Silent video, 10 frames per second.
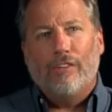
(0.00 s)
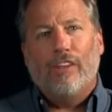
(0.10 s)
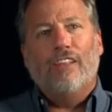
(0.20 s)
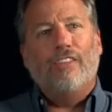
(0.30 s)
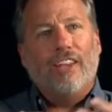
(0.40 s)

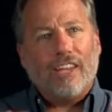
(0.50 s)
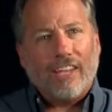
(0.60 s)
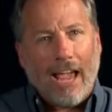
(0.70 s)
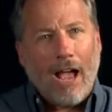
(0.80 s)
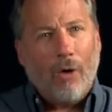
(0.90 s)
in it, the
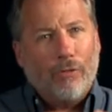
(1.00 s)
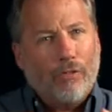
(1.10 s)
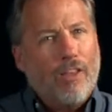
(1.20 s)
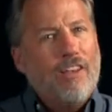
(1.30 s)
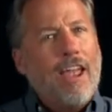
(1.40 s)
accounts,
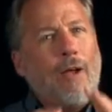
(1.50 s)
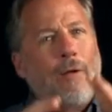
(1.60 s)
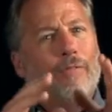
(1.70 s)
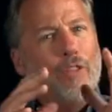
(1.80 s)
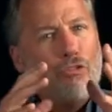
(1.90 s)
the
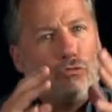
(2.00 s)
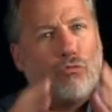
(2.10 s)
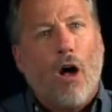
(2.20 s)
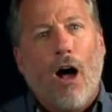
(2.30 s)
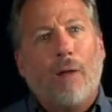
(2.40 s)
narrative, the
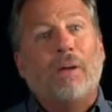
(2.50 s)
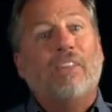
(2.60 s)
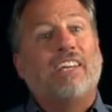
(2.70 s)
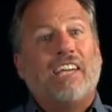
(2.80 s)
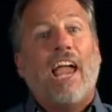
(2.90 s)
drama,
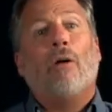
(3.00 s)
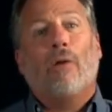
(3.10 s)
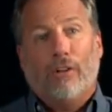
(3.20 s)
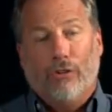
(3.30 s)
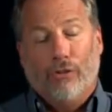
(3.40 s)
the
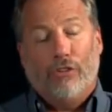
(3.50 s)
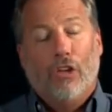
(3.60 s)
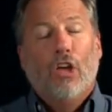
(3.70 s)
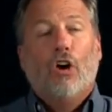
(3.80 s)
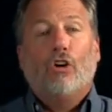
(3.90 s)
characters
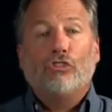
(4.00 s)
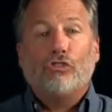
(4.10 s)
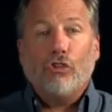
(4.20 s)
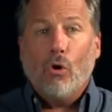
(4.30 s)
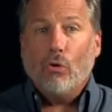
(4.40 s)
are
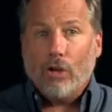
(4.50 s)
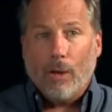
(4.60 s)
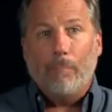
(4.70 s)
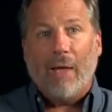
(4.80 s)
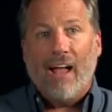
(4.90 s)
so
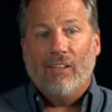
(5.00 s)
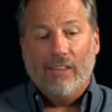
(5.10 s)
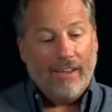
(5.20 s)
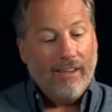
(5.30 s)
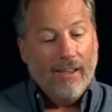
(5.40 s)

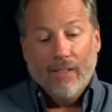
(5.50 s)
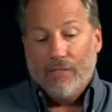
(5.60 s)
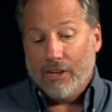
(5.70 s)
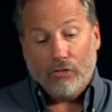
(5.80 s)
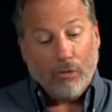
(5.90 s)
compelling
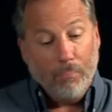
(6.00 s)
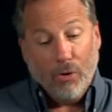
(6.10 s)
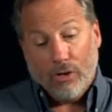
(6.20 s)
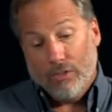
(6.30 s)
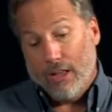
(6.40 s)
that it's a
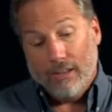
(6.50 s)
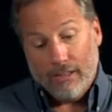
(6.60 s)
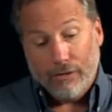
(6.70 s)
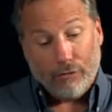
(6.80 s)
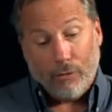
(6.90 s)
book that, at
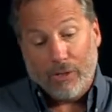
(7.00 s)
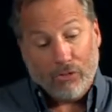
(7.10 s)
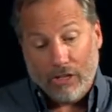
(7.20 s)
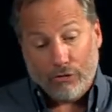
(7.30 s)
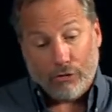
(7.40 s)
least from a
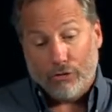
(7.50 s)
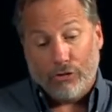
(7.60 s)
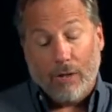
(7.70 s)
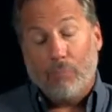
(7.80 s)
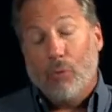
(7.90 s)
teacher's
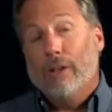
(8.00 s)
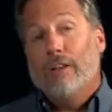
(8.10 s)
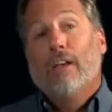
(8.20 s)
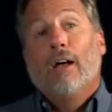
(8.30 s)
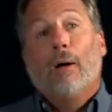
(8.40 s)
standpoint,
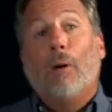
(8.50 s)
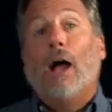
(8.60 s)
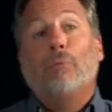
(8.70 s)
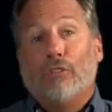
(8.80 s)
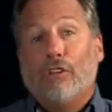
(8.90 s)
a
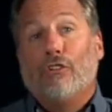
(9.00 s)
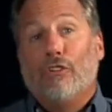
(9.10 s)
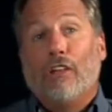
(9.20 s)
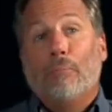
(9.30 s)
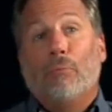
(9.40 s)
Bible
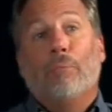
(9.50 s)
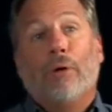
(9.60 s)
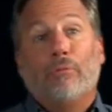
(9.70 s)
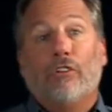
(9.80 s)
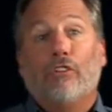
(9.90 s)
teacher's standpoint,
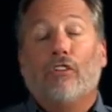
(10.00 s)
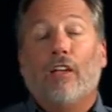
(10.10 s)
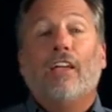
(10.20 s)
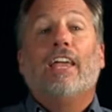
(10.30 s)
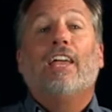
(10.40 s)
perhaps I should say,
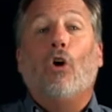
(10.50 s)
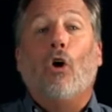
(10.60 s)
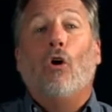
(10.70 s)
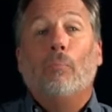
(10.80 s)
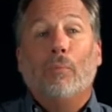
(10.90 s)
it
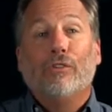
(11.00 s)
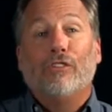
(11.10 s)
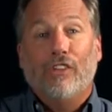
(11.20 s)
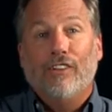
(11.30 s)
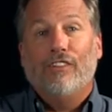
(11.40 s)

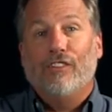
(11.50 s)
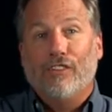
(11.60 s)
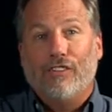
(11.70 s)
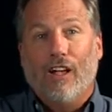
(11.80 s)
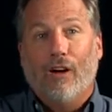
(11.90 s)
almost teaches
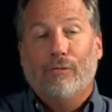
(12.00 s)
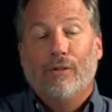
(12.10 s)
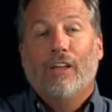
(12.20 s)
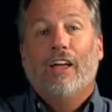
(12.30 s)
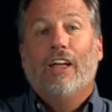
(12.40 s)
itself.
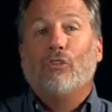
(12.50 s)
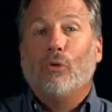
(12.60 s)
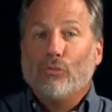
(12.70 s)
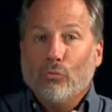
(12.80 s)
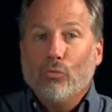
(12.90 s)
And so
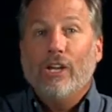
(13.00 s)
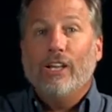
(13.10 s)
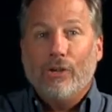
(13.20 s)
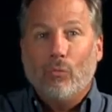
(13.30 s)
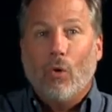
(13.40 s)
it's
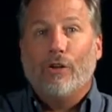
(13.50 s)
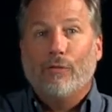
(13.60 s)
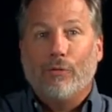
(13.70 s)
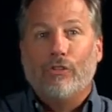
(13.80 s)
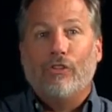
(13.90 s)
really
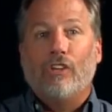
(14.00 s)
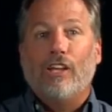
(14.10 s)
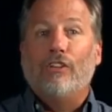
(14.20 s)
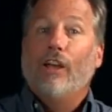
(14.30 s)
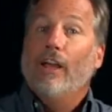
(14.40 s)
wonderful to
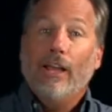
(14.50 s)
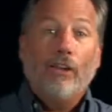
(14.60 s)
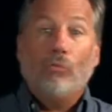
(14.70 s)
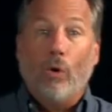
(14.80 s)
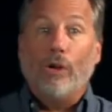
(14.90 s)
teach, and
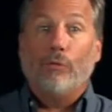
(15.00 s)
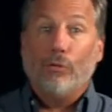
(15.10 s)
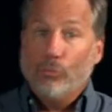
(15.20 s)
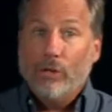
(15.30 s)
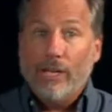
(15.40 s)
it's wonderful
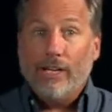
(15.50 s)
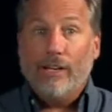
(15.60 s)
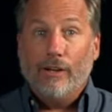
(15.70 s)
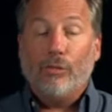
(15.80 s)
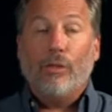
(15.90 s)
to read
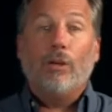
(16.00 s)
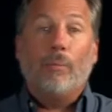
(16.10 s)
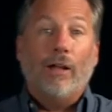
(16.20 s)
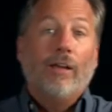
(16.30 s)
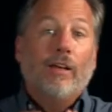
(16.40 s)
and to think
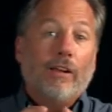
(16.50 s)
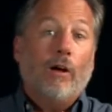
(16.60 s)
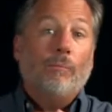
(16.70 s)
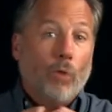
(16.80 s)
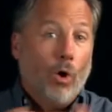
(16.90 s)
about.
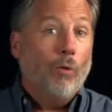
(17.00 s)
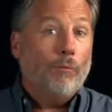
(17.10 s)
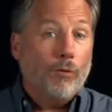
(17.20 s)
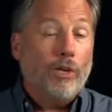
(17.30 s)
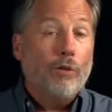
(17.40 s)
Now,
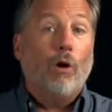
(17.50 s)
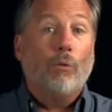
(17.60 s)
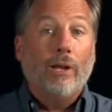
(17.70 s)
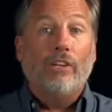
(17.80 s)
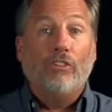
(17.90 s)
hopefully you've
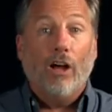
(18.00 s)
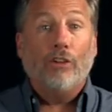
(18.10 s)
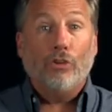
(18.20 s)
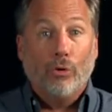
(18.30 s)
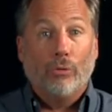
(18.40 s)
already
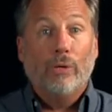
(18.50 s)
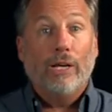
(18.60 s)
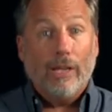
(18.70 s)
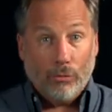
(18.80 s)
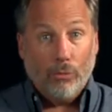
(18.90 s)
done your
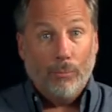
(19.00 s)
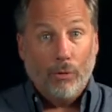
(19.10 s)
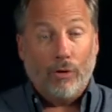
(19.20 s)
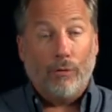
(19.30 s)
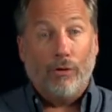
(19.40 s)
reading through the
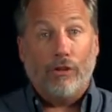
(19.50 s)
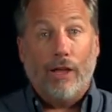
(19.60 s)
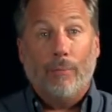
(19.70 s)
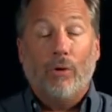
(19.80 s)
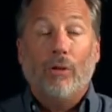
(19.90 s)
book of 1
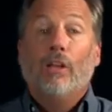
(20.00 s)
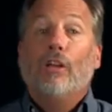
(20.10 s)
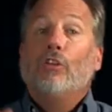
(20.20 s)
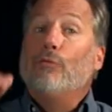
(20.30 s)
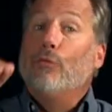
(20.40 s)
Samuel.
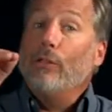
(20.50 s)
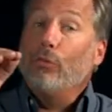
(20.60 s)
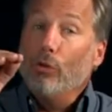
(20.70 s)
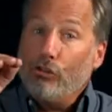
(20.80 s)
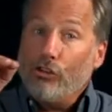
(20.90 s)
You've read
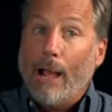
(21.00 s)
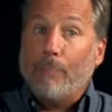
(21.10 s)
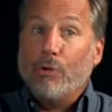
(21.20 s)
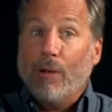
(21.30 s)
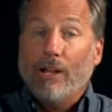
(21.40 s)
through it
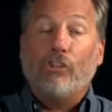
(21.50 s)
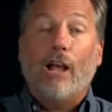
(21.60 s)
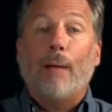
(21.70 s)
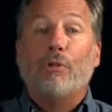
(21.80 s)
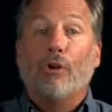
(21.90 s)
chapter by
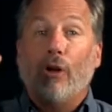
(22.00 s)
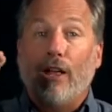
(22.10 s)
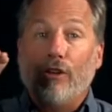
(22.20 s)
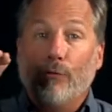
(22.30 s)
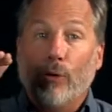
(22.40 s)
chapter,
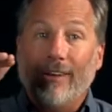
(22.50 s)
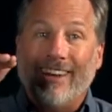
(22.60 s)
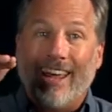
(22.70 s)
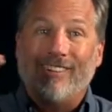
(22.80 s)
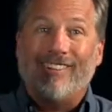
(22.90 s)
and you've written
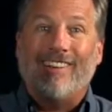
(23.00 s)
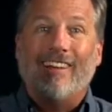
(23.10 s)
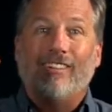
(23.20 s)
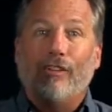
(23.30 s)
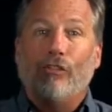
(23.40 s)
a
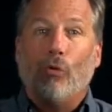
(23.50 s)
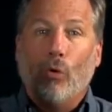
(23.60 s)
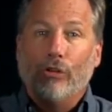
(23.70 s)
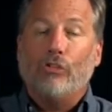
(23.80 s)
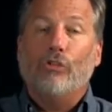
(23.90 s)
sentence
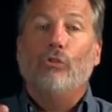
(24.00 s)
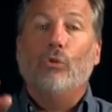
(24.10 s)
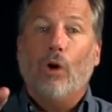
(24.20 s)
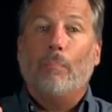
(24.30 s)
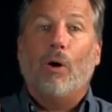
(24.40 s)
or
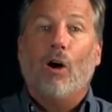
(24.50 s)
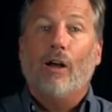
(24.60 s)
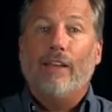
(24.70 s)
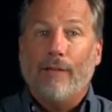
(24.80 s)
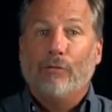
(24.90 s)
two
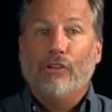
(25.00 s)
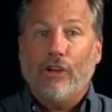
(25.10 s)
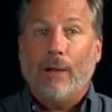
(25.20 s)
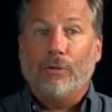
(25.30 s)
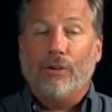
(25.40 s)
upon every
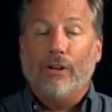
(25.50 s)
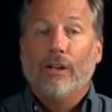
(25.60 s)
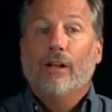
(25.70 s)
chapter.